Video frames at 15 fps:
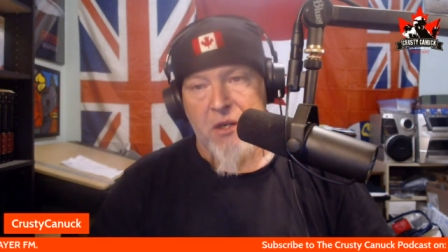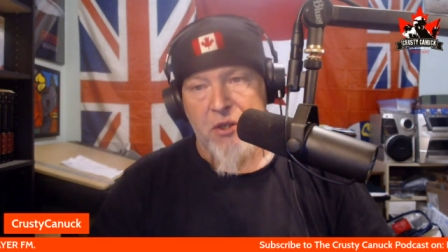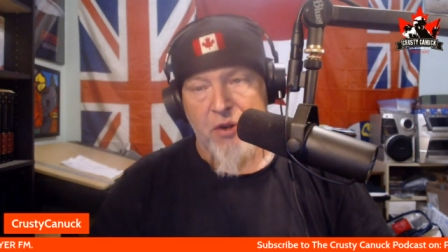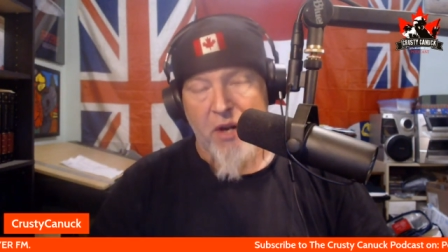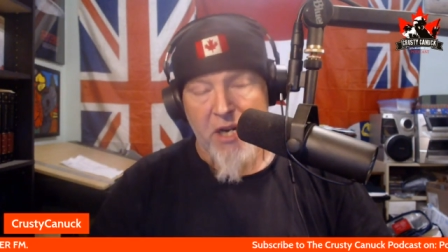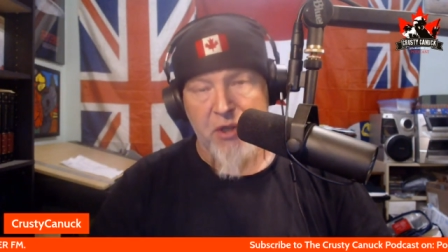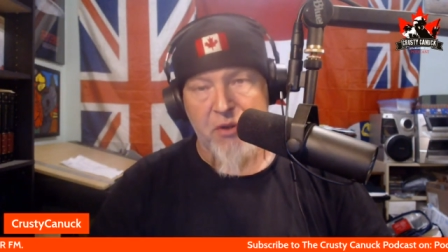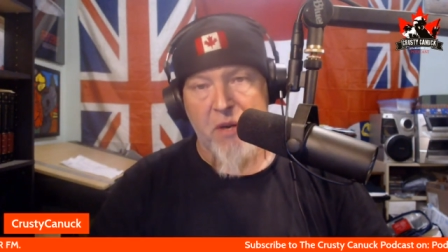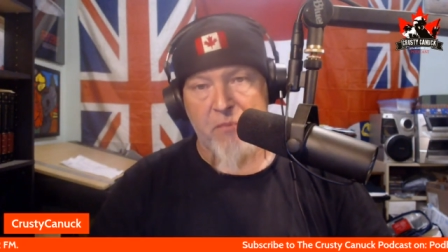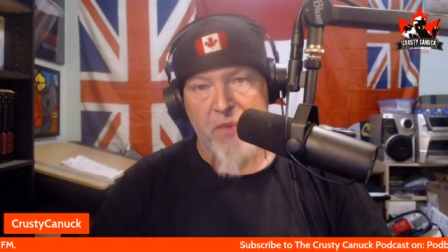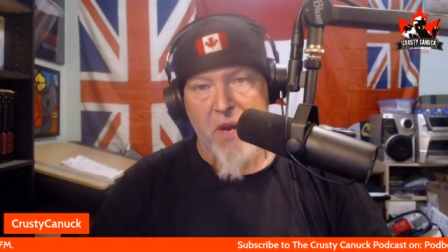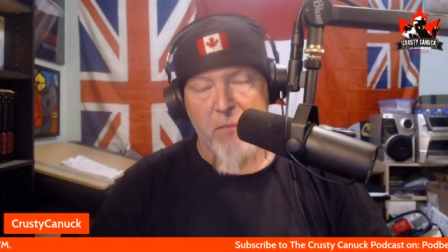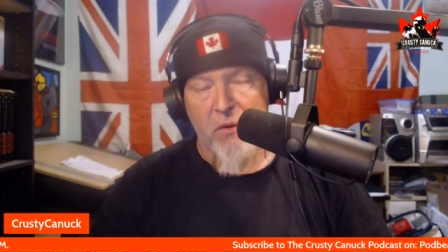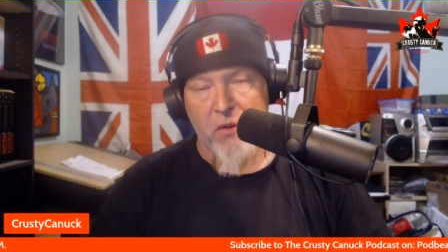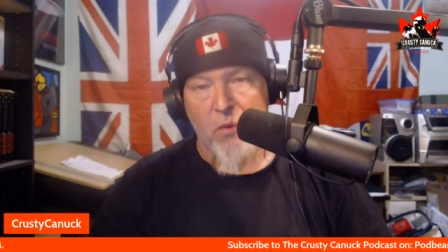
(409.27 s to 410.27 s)
Try to treat
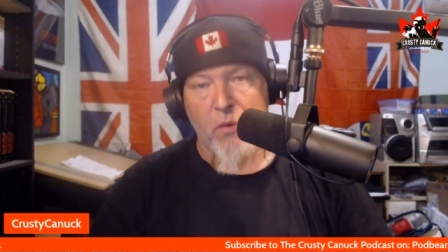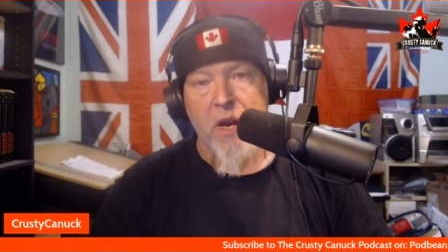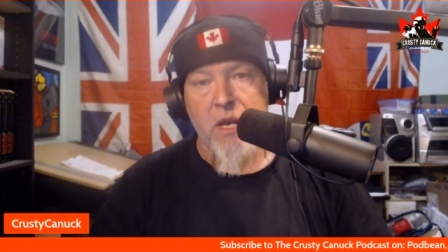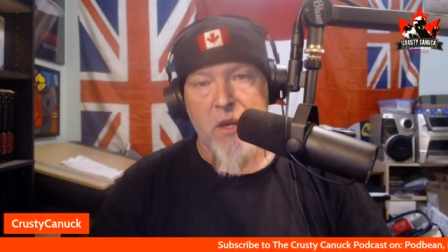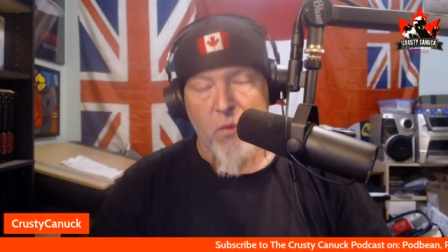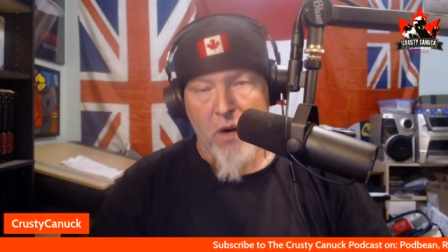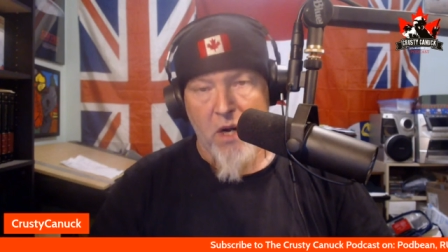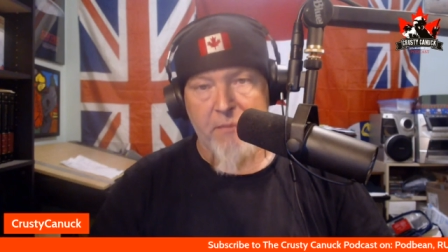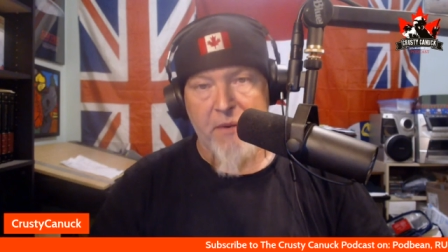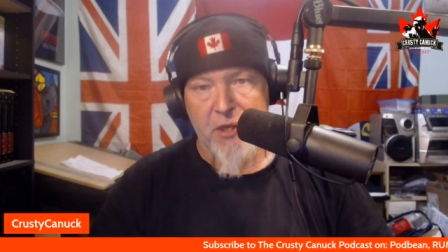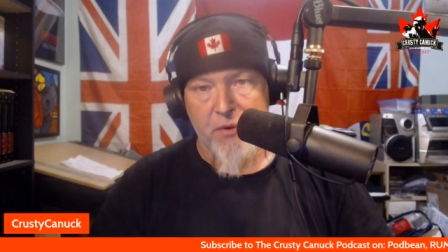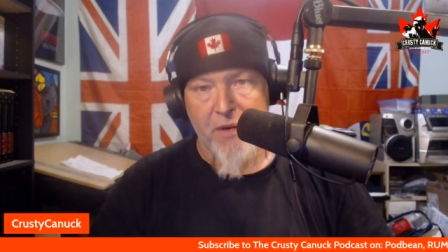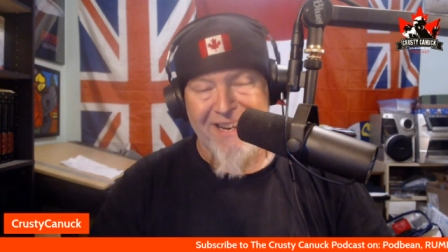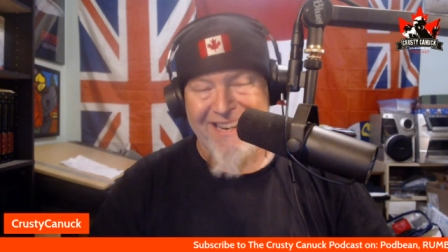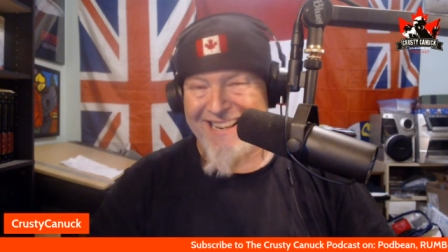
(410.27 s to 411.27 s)
people the way you want to be
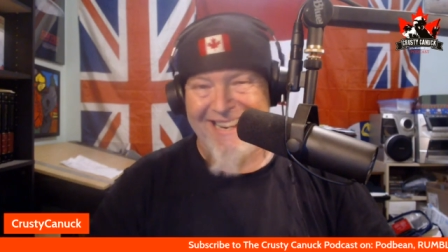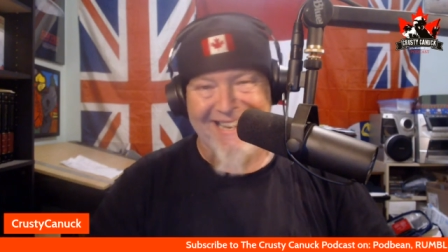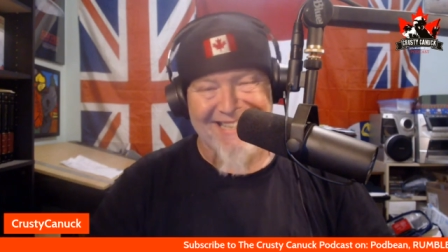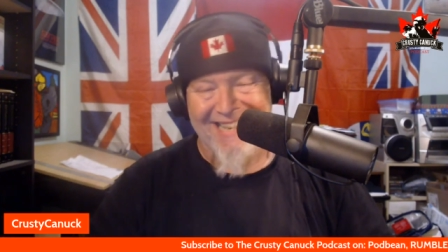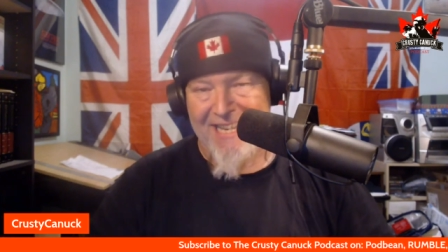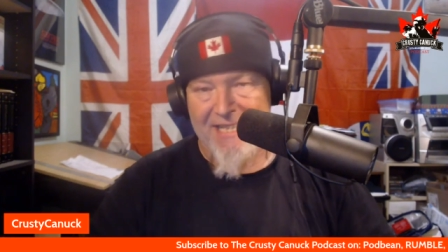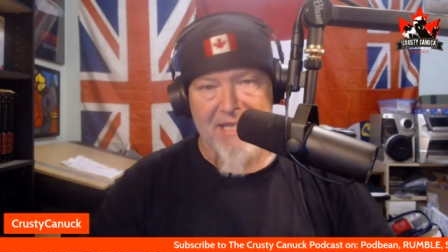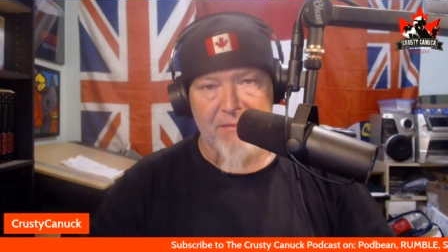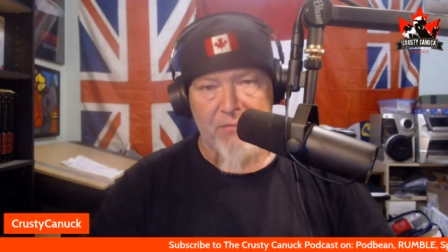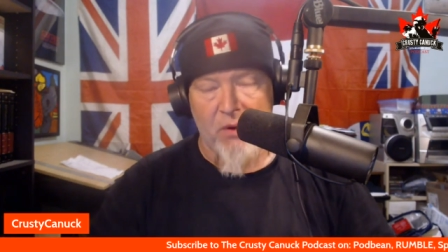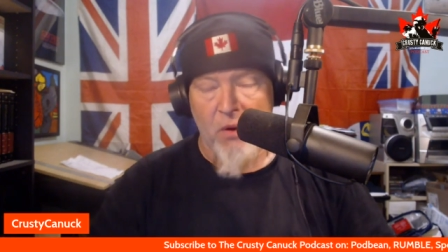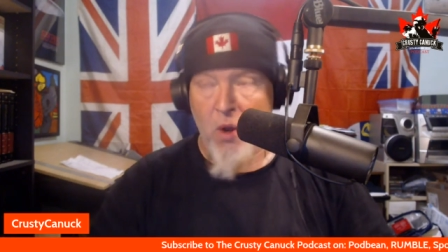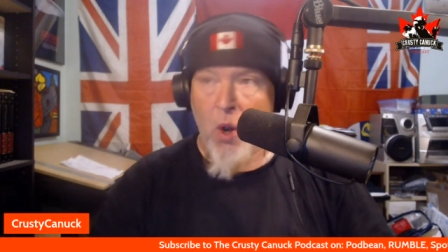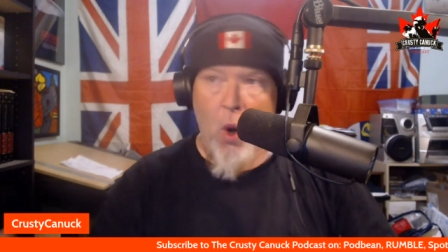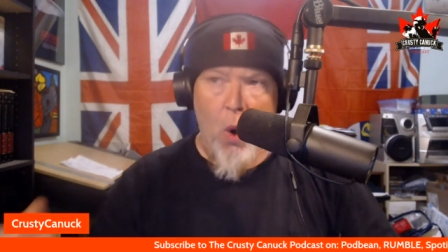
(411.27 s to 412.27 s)
treated. It's that
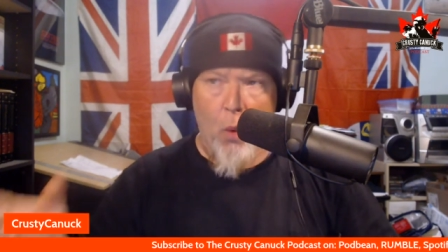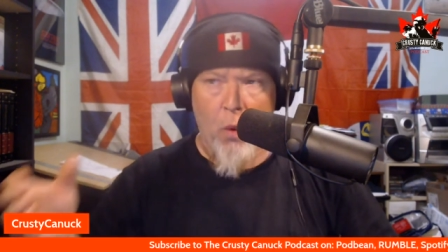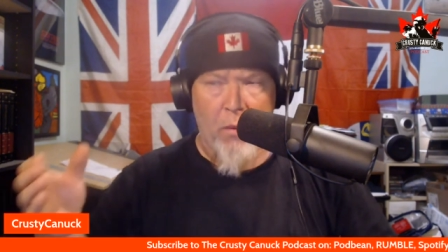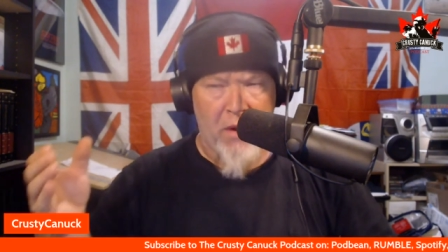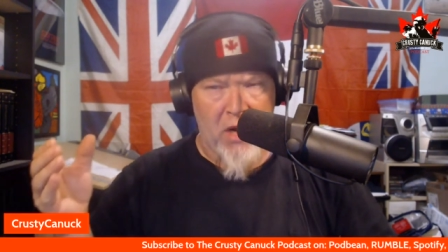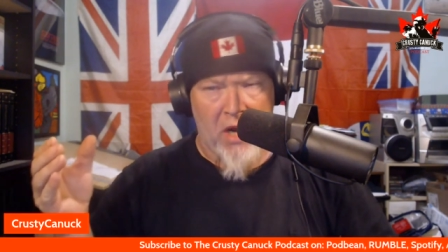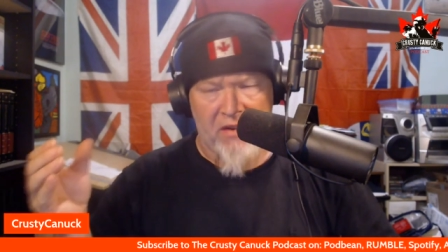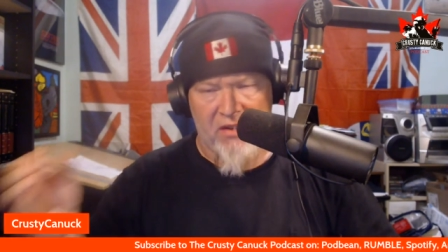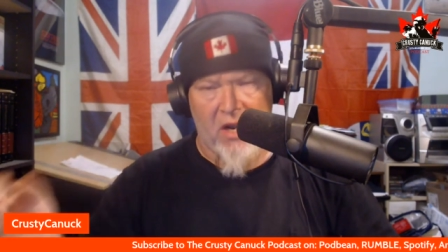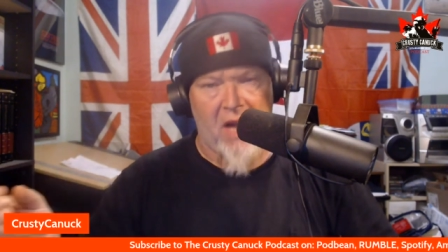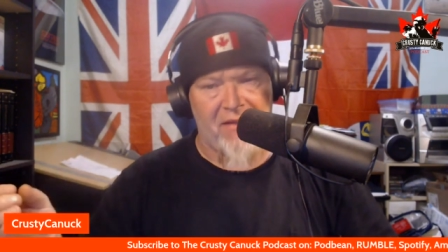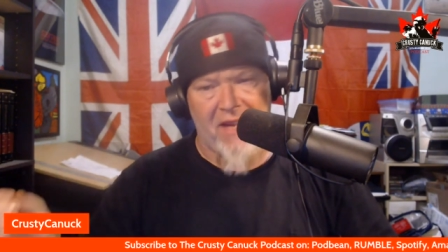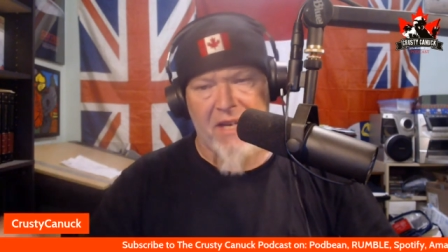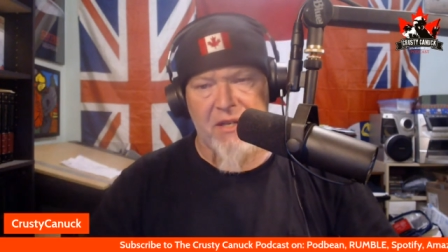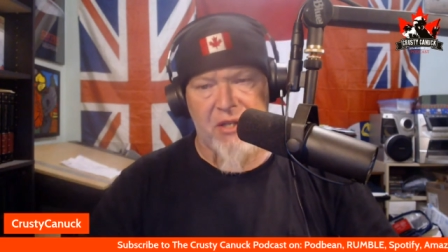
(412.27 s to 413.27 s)
simple. Were we not
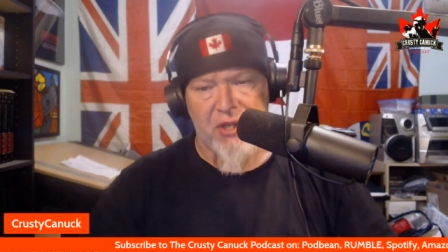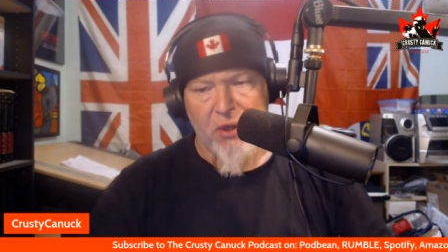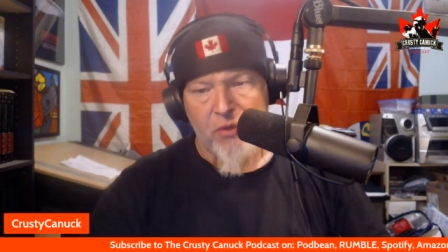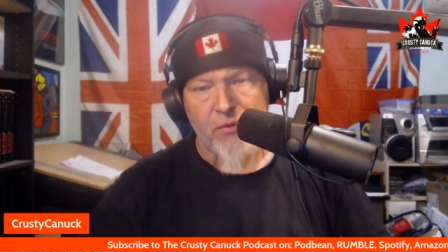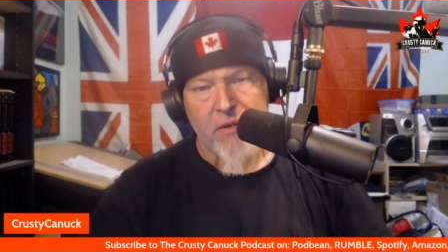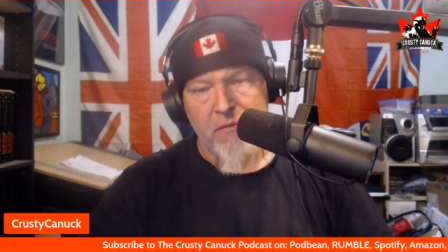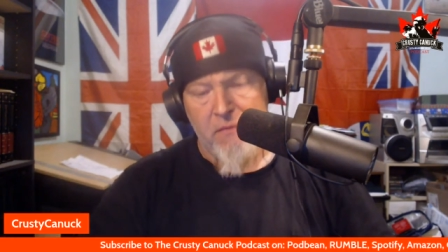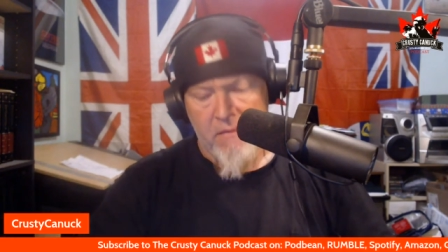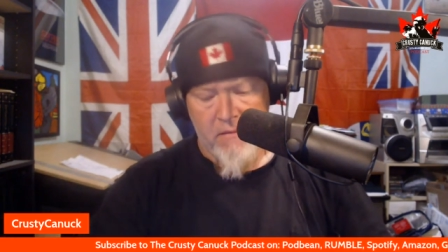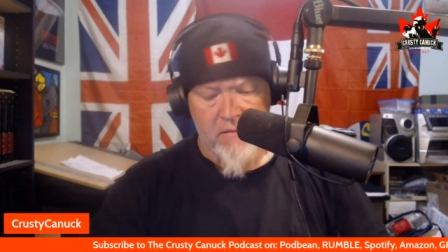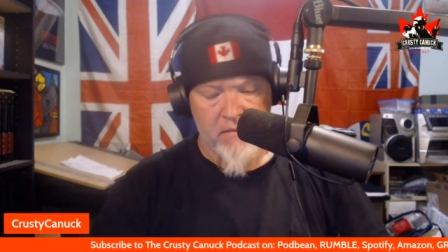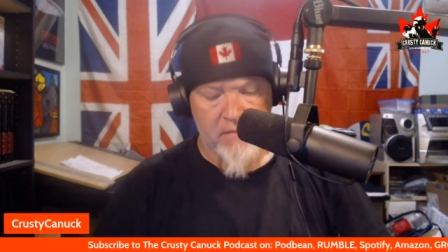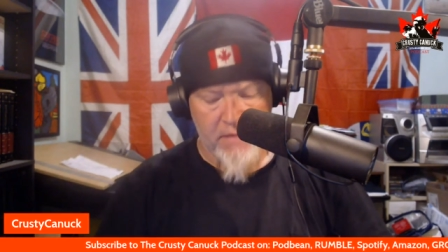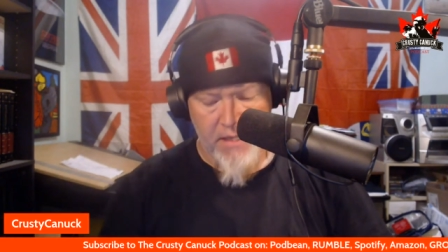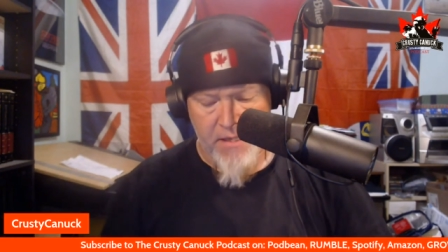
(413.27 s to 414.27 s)
taught that as children?
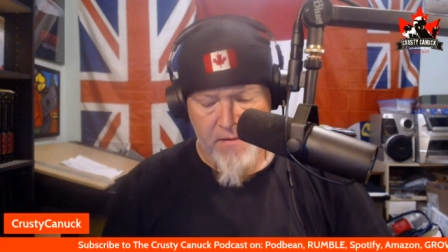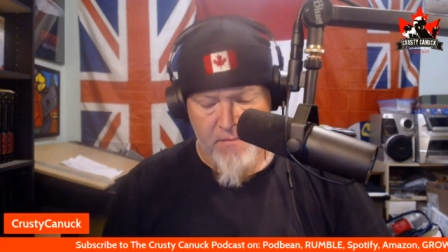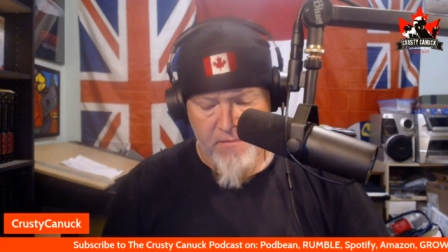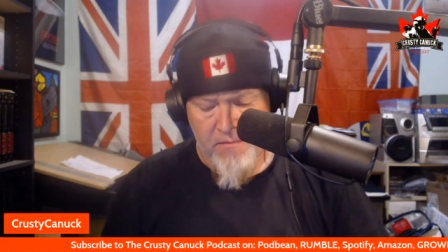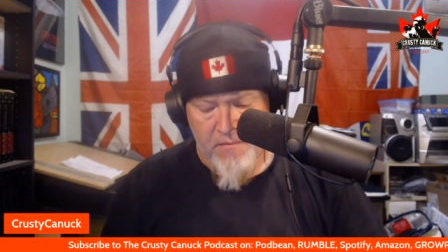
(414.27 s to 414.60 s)
Right? Eh?